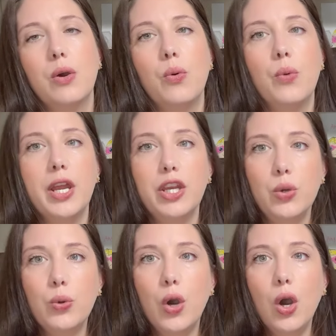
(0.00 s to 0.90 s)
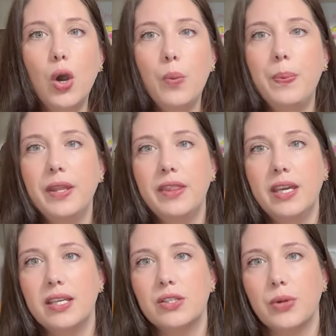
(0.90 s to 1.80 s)
when you open
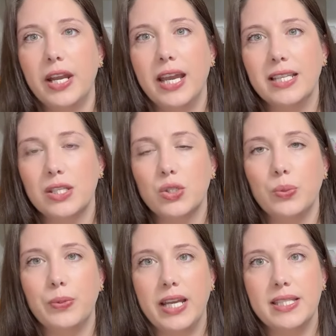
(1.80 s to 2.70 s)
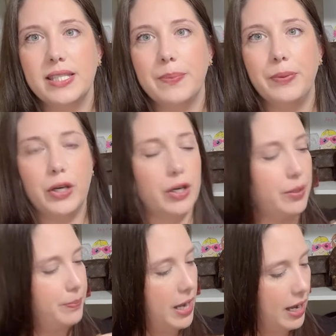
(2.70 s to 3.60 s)
this, right, it has a super nice
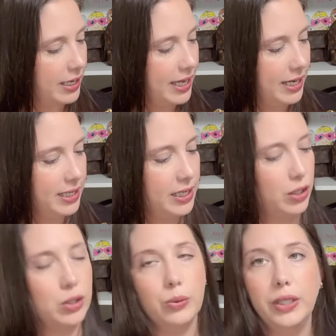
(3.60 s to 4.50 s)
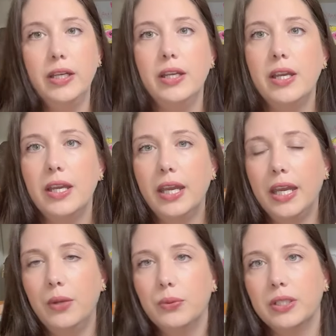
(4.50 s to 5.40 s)
zipper. Candy included
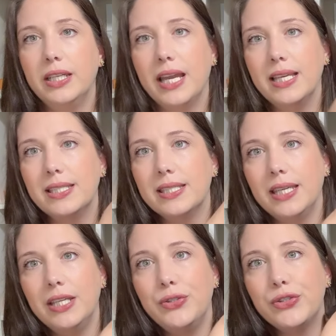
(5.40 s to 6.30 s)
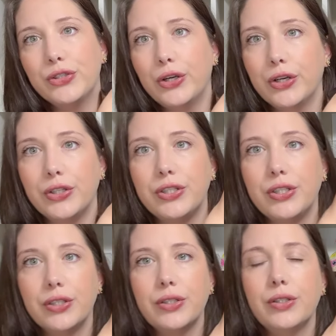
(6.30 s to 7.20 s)
a really nice
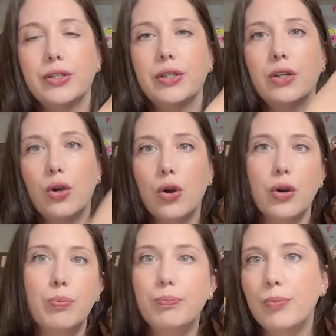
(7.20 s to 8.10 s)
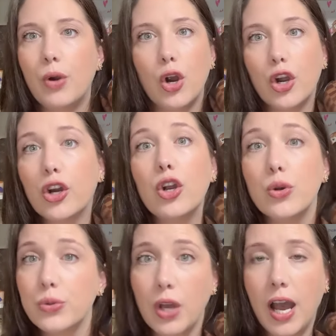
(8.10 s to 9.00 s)
insert, or her
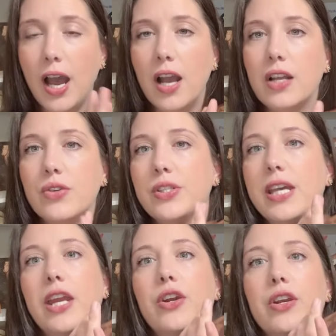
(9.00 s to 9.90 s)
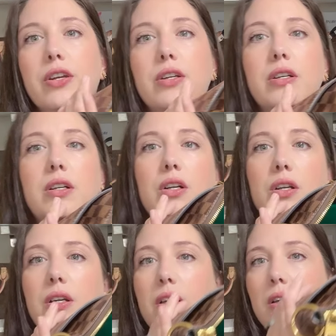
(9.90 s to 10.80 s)
co-signer
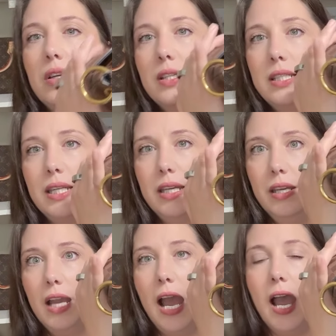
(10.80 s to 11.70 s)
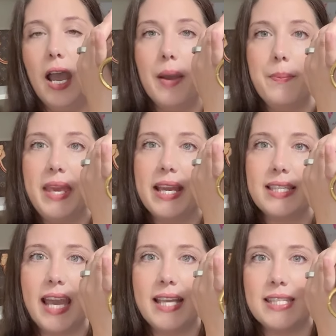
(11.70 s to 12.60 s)
did.
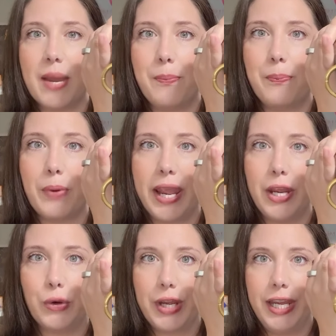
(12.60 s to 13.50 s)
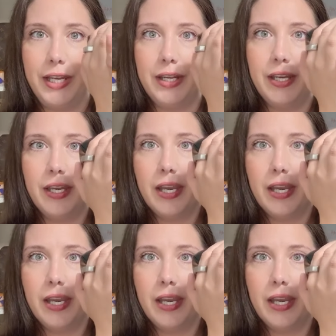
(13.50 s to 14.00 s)
Because it has that bright green